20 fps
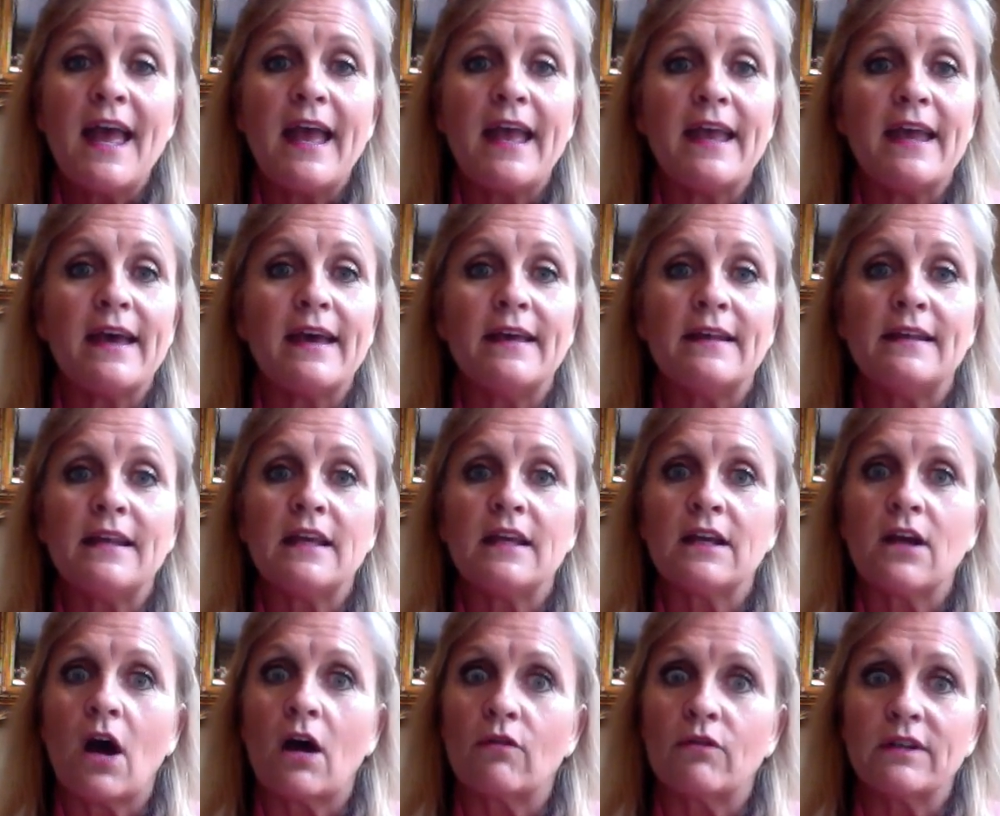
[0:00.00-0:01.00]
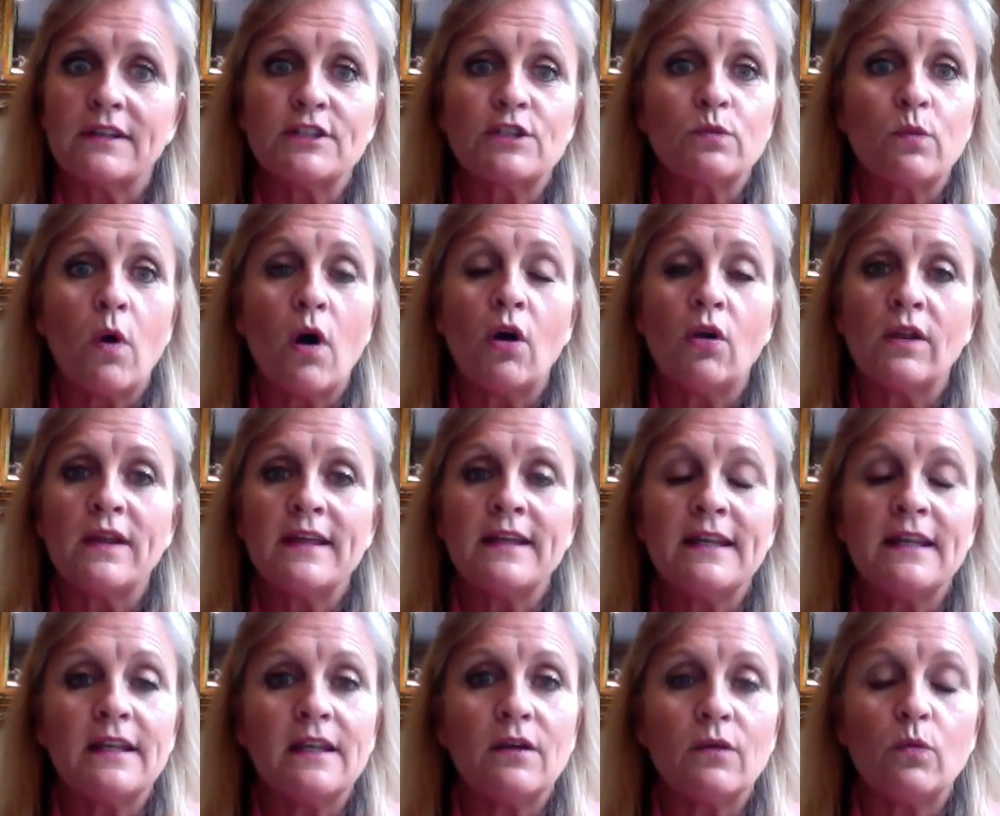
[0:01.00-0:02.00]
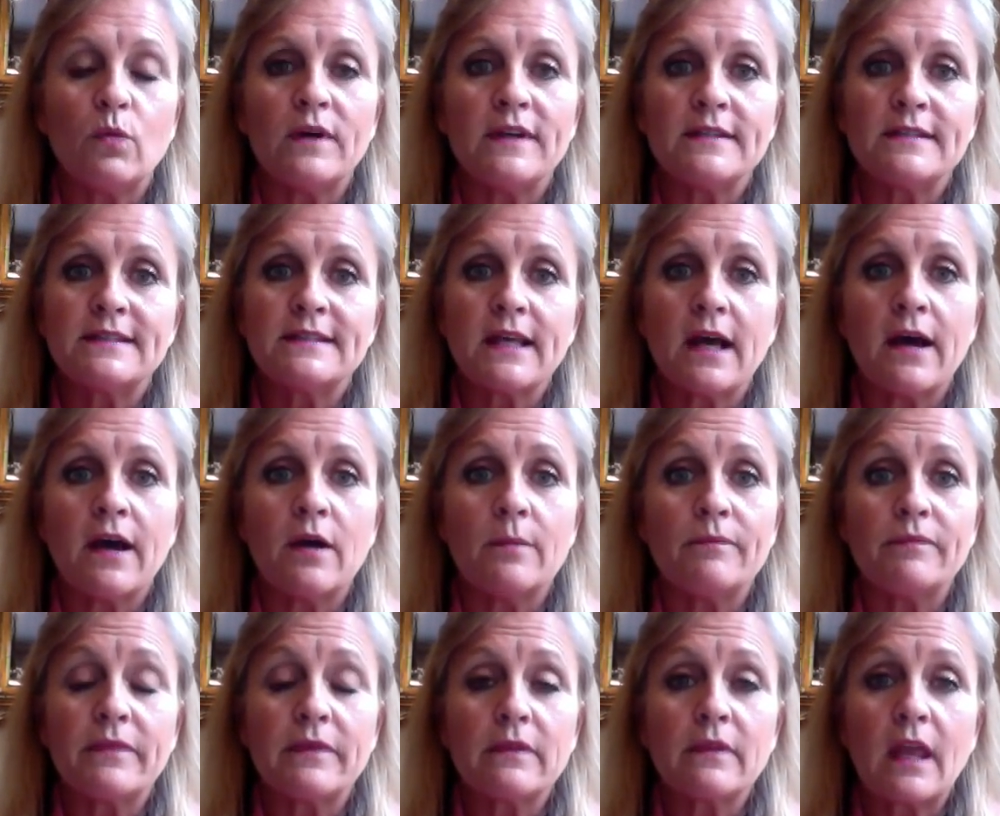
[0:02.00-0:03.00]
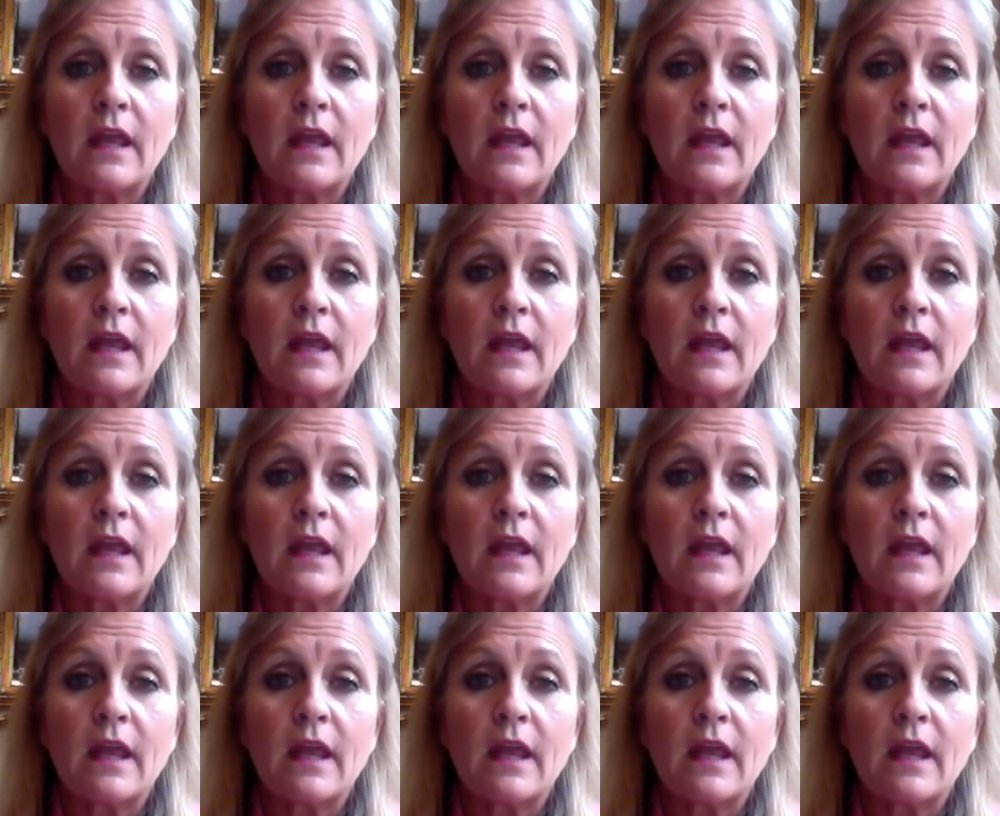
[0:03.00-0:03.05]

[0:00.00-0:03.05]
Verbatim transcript: and it got really swollen and it was um,